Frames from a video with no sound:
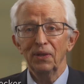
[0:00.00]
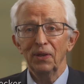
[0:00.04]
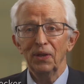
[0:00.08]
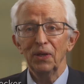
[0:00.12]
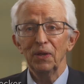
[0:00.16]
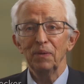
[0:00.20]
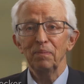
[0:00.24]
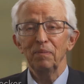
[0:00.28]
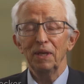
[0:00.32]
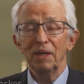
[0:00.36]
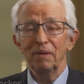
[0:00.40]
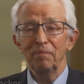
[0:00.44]
you
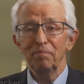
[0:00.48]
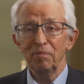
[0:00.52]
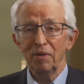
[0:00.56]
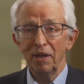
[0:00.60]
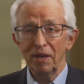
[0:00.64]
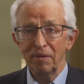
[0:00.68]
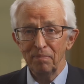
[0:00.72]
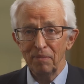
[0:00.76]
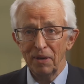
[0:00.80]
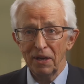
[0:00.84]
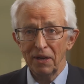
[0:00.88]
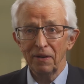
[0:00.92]
know, being
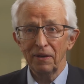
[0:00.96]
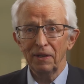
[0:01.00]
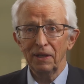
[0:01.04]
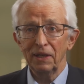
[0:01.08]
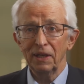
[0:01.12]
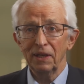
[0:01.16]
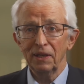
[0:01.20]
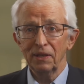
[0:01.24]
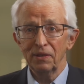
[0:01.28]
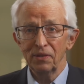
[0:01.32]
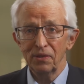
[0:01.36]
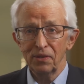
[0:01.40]

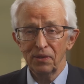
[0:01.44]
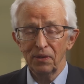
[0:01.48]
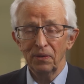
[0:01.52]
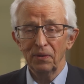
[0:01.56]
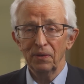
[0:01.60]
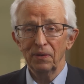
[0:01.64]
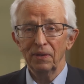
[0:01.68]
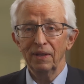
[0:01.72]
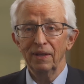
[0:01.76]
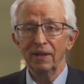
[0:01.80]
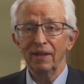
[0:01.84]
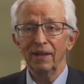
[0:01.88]
primarily
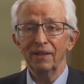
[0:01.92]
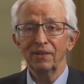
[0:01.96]
concerned